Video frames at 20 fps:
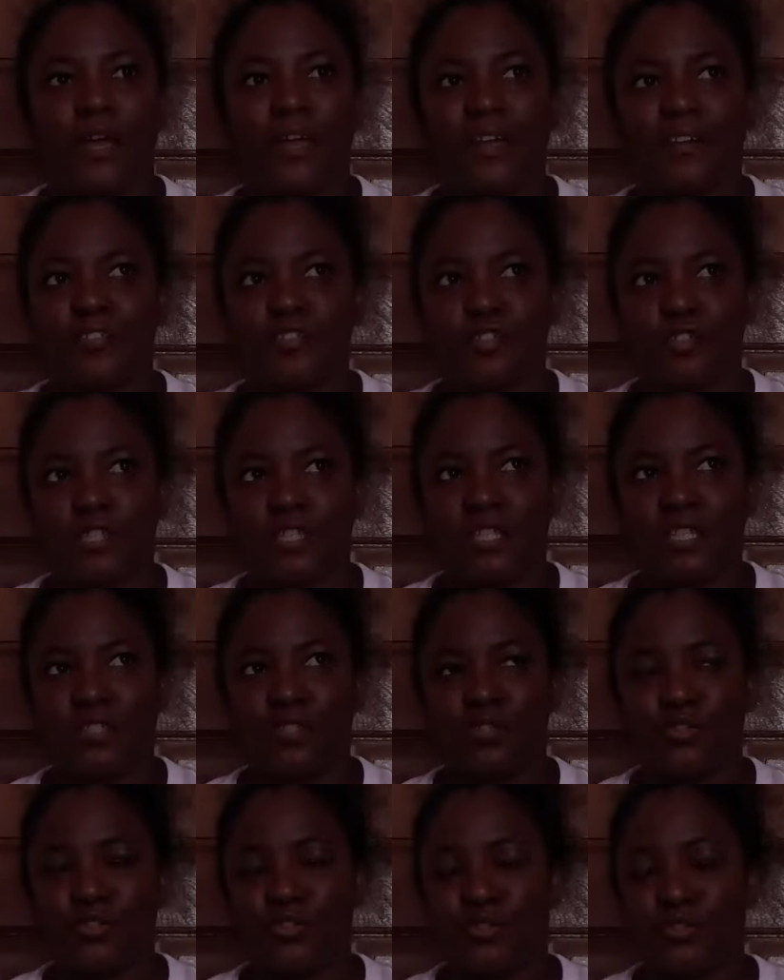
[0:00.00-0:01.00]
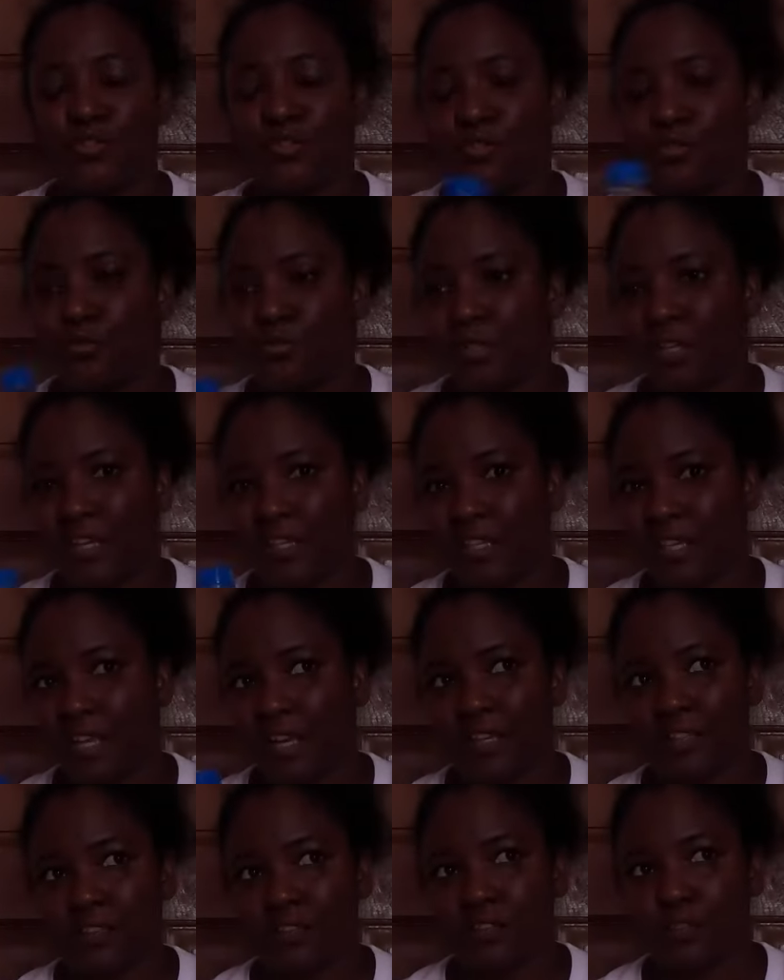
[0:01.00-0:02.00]
I actually do not
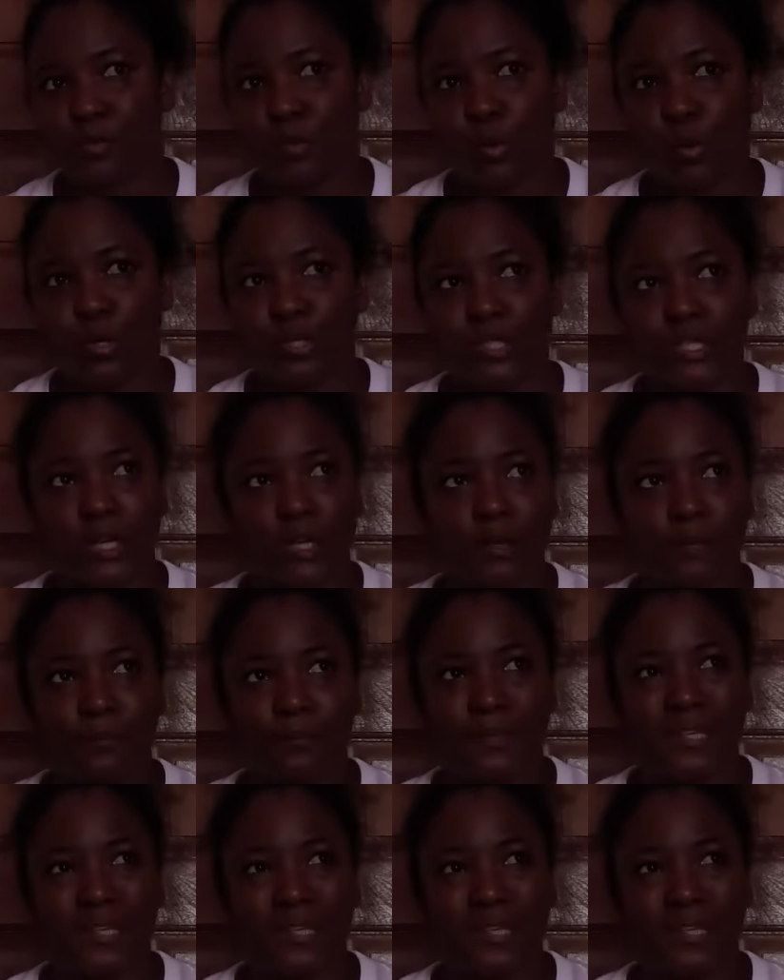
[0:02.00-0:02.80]
like this water